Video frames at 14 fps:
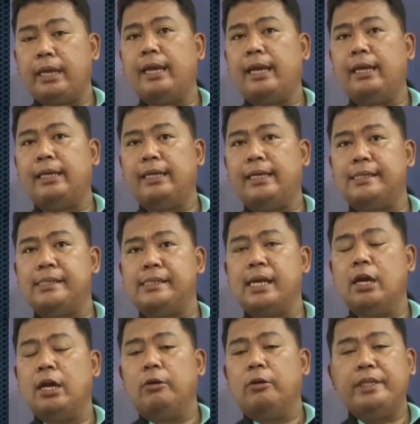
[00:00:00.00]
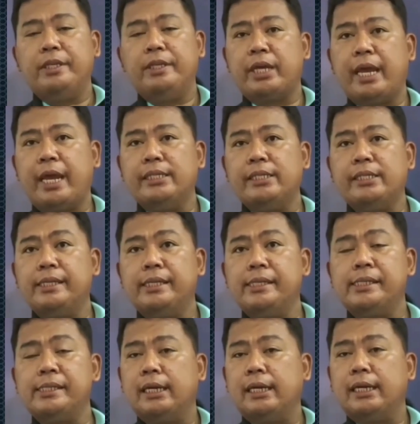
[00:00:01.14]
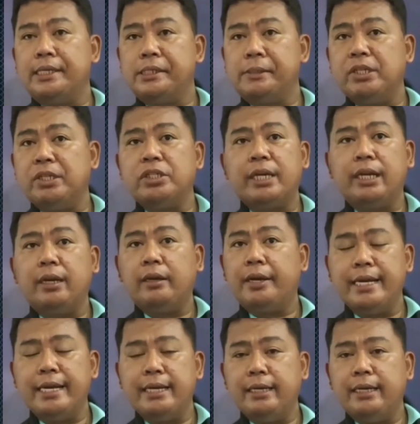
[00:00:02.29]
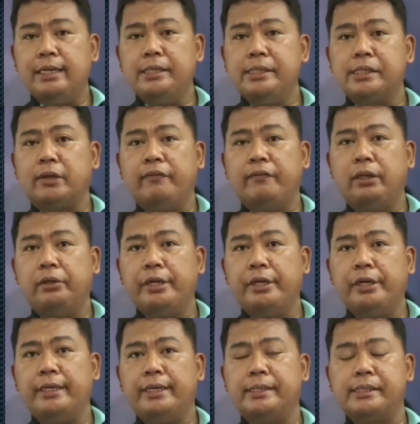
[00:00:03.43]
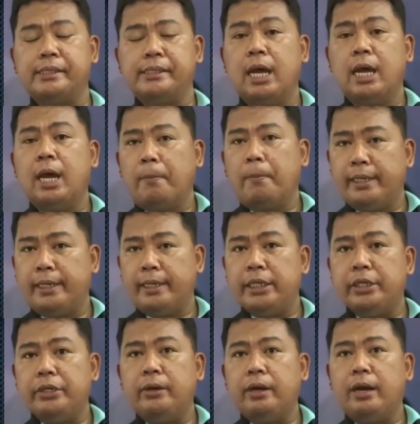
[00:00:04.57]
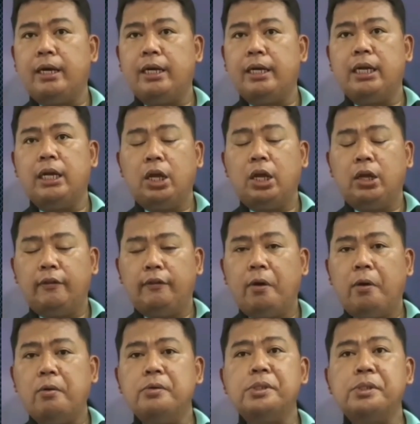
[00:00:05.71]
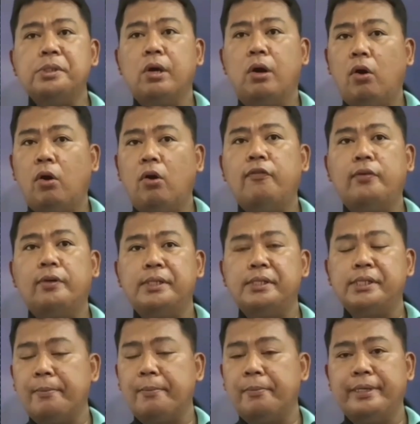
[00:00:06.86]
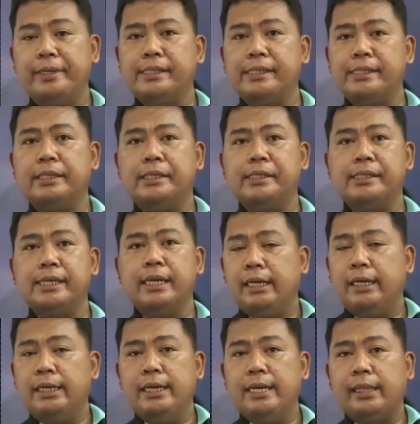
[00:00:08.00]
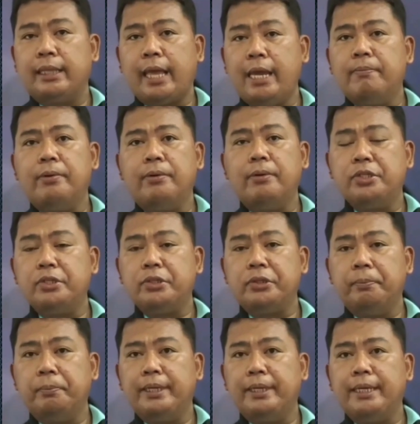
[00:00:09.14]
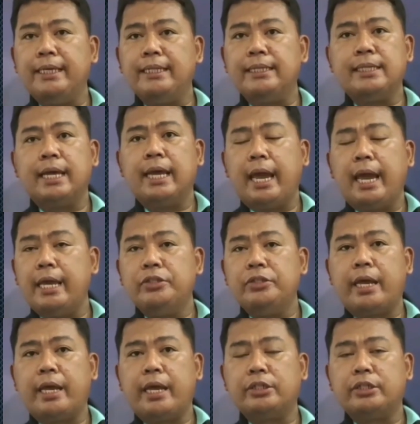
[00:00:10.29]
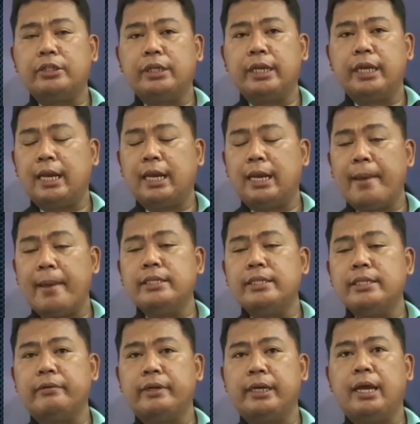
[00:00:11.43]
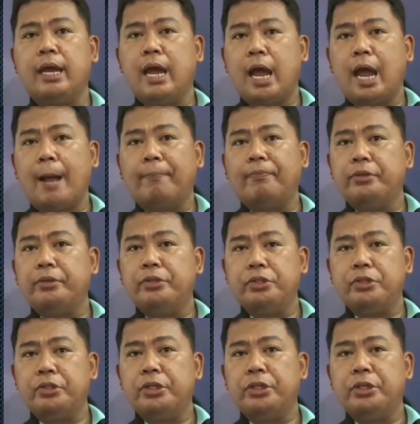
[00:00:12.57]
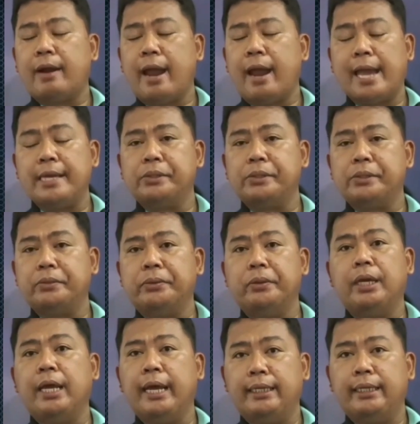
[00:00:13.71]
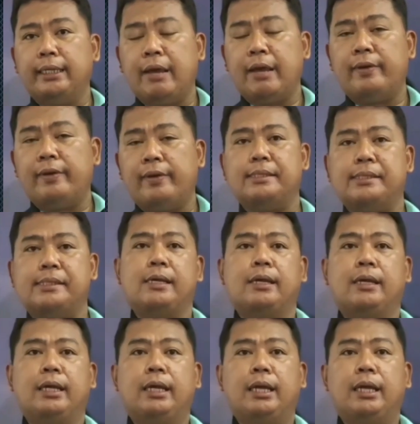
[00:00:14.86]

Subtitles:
ALS, which caters the special learning needs of the learners, particularly those who for some reasons did not able to complete education in elementary up to junior high school levels.